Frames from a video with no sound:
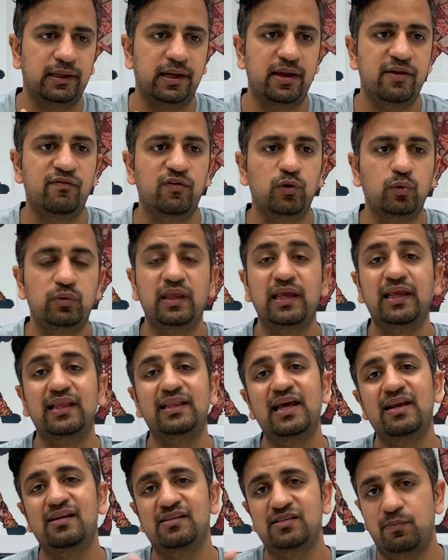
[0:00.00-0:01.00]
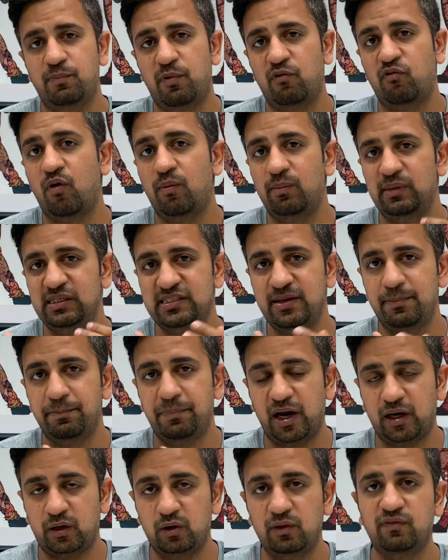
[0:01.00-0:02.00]
if you think there is a performance
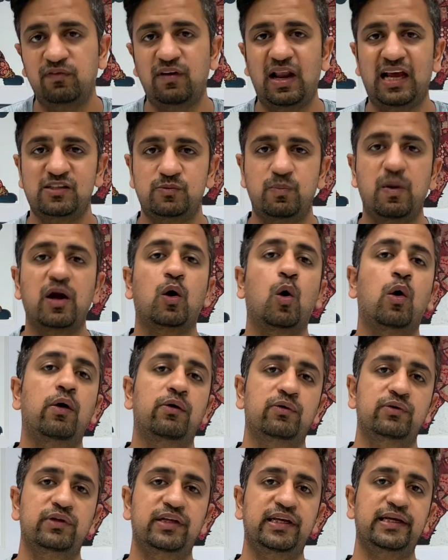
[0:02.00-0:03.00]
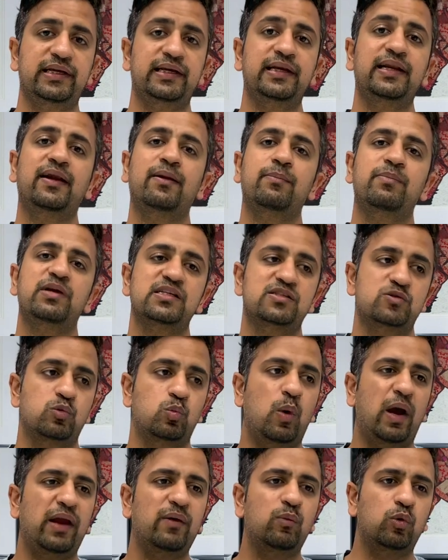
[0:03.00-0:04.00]
impact of flashback onto the database,
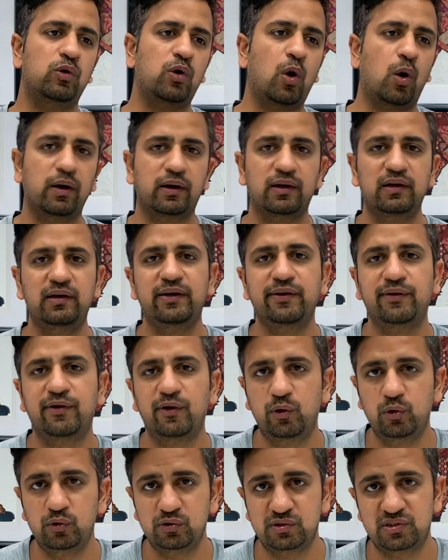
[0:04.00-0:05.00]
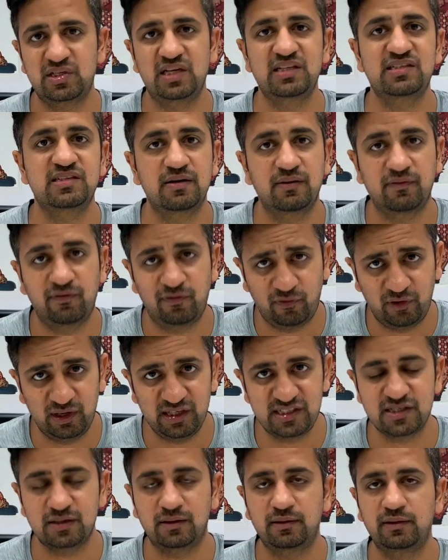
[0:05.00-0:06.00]
why would Oracle introduce such a
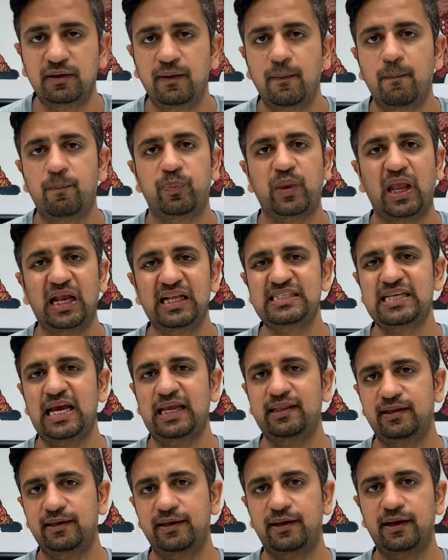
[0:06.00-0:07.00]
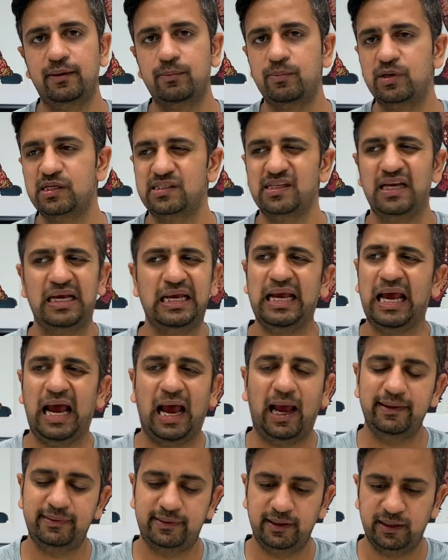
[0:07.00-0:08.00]
feature inside the database?
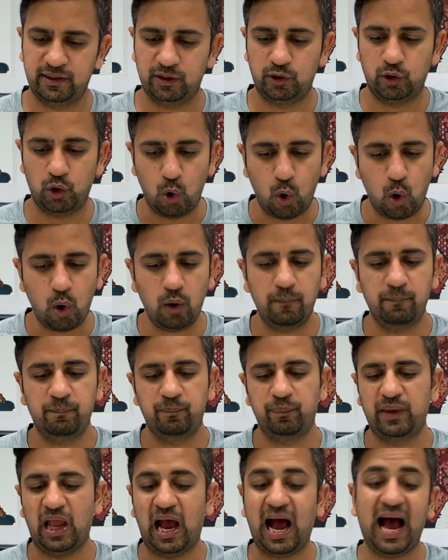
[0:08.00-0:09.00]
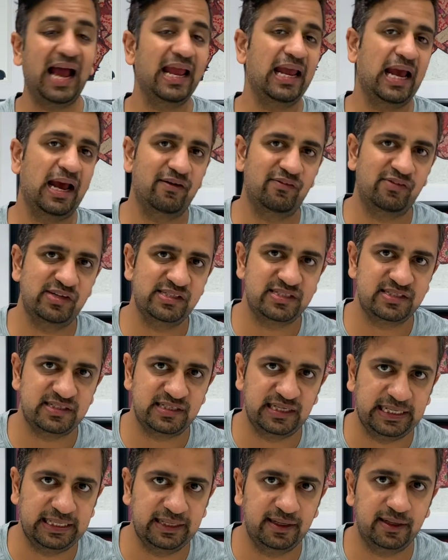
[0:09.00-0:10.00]
I think no, I haven't
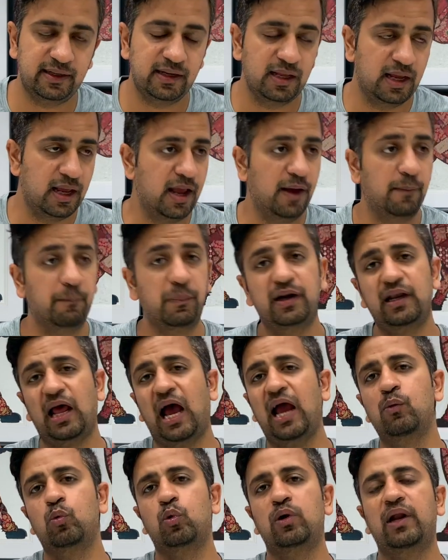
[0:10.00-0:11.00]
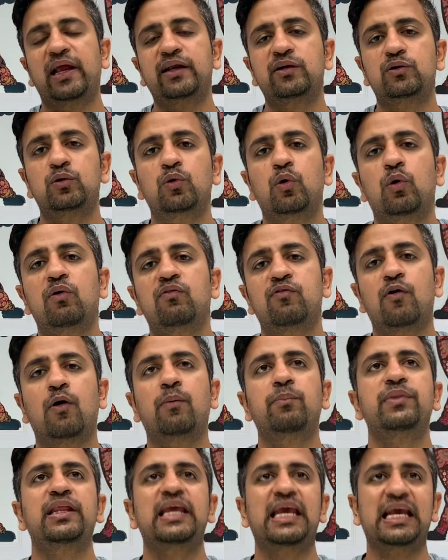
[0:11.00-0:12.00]
seen it, but I would like to know
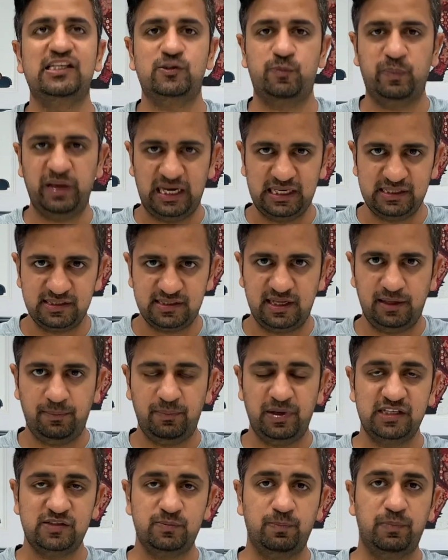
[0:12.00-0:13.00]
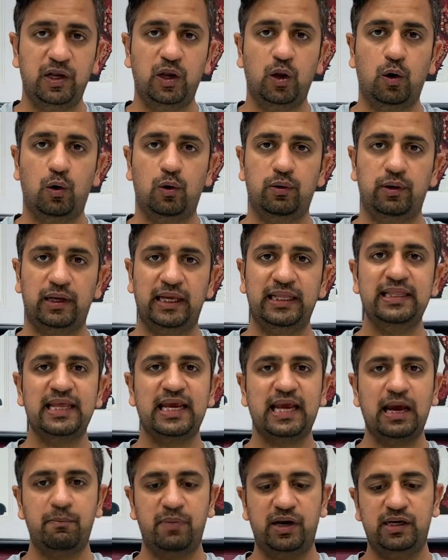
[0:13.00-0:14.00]
from the experienced DBAs below in the
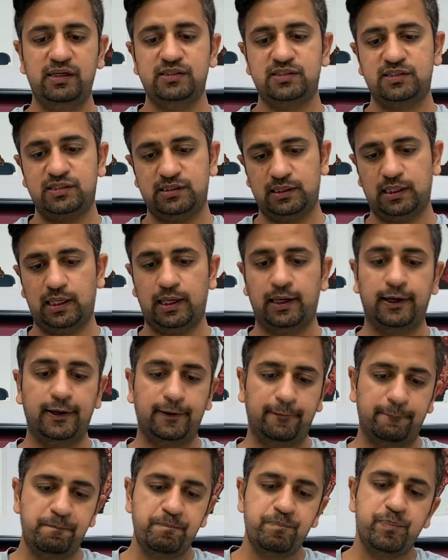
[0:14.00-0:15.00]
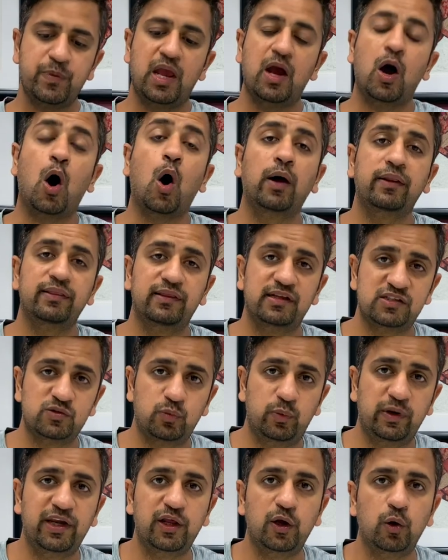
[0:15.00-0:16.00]
comments on this
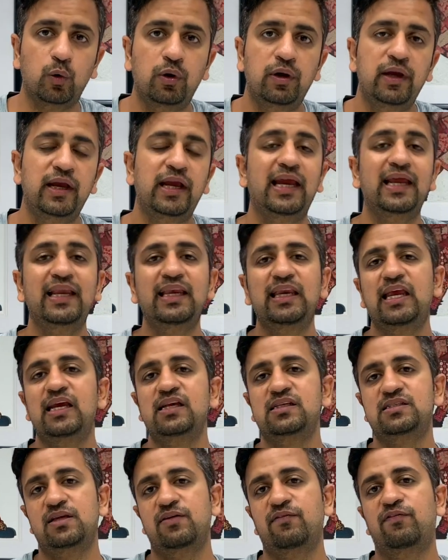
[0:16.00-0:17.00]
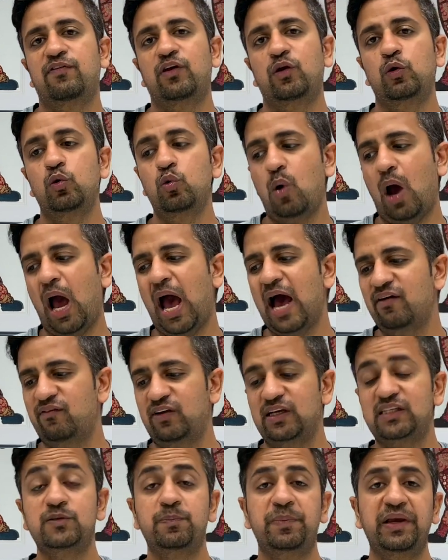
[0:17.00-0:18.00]
video, in case if you have
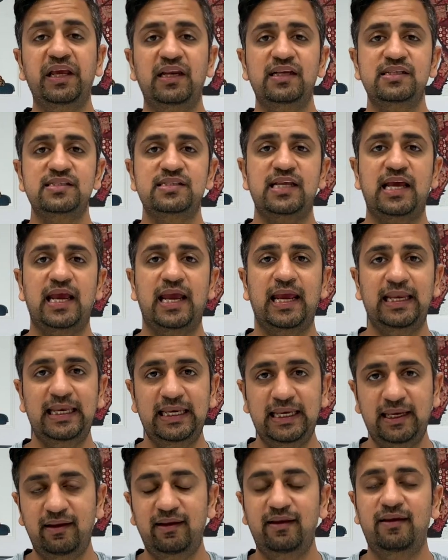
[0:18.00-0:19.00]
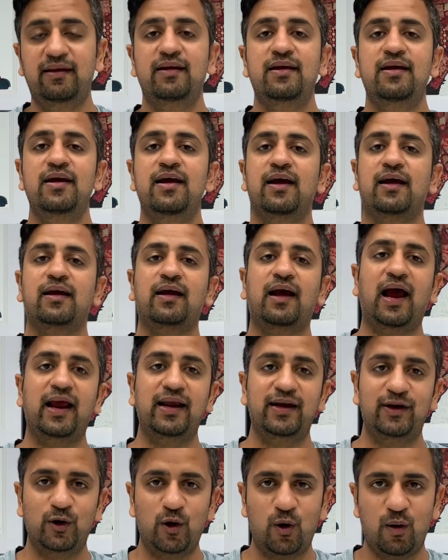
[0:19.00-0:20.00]
experienced any
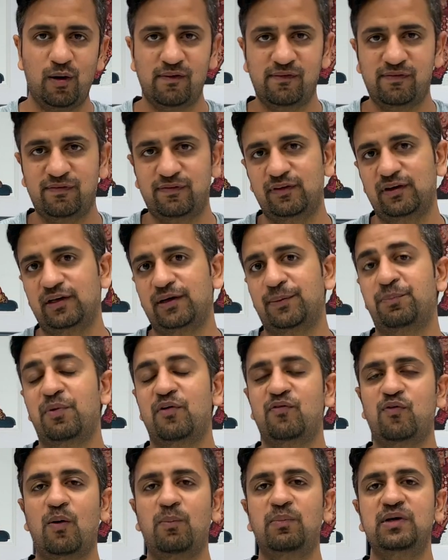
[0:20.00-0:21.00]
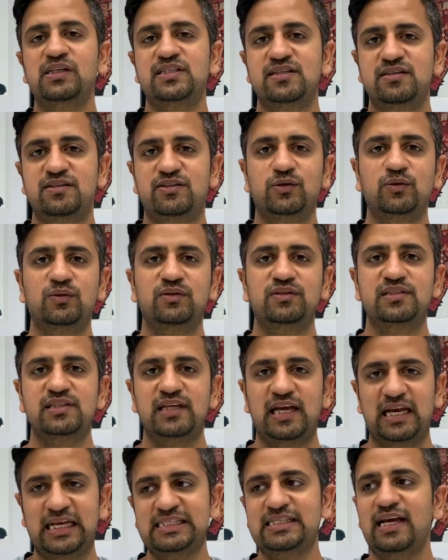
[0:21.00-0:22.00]
kind of performance issues
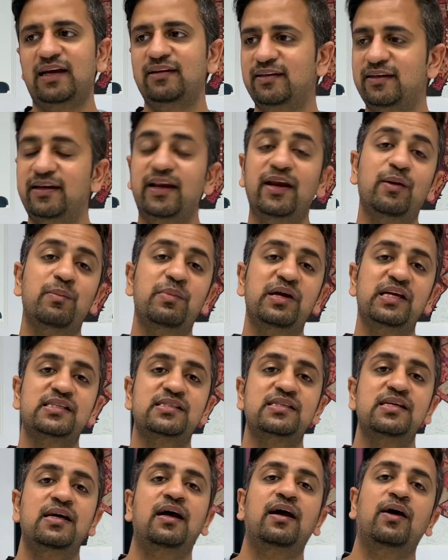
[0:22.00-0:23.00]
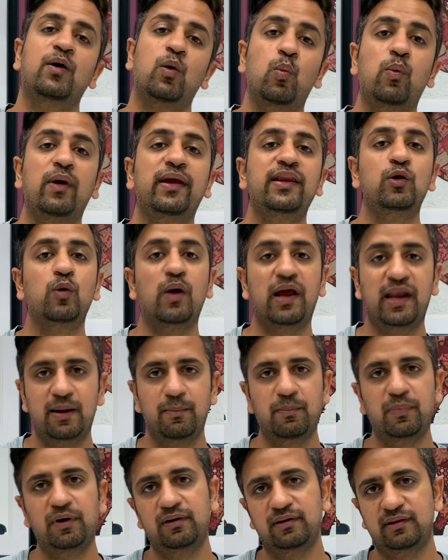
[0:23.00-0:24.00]
inside the database when you
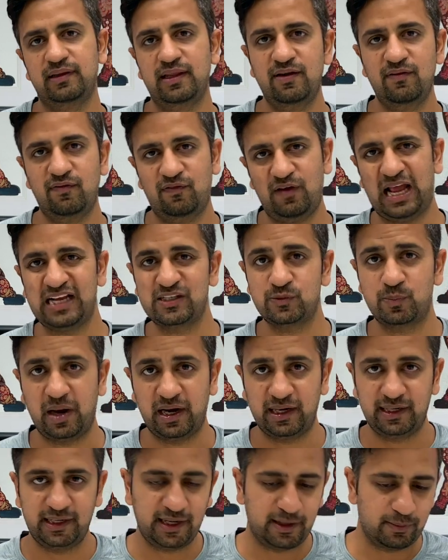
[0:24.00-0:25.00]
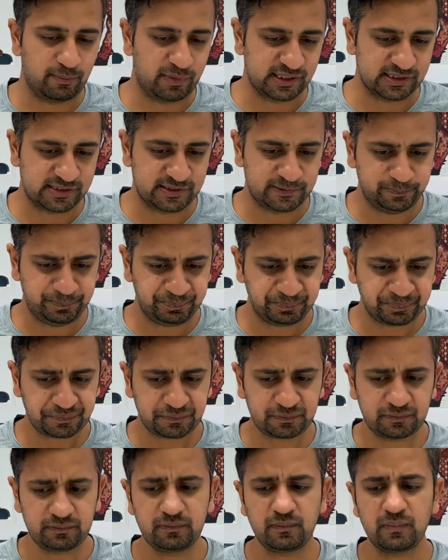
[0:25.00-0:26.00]
enable the flashback database.
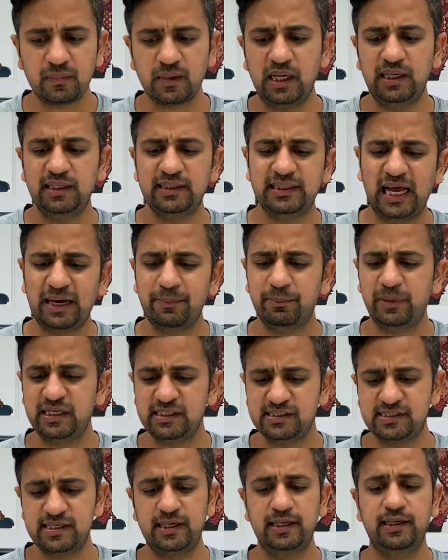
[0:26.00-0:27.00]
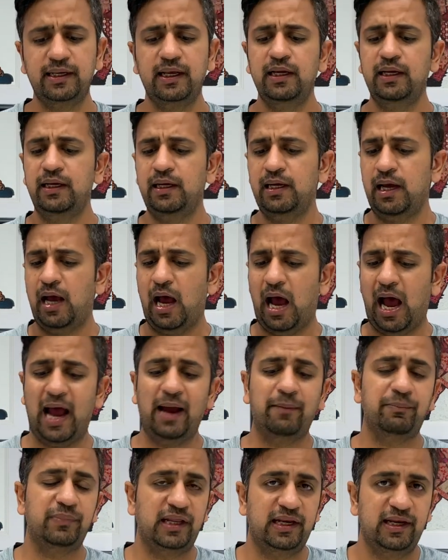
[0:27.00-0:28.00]
That being said,
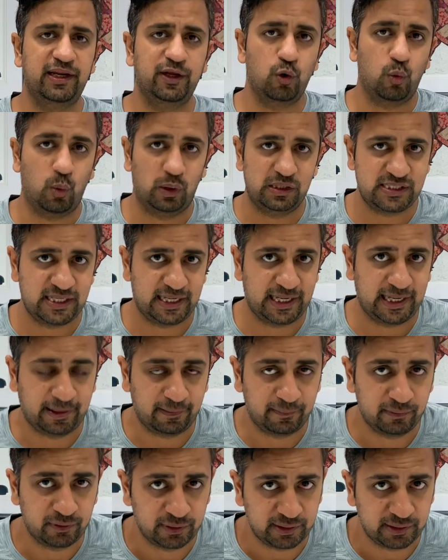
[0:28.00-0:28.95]
I'm telling you once again,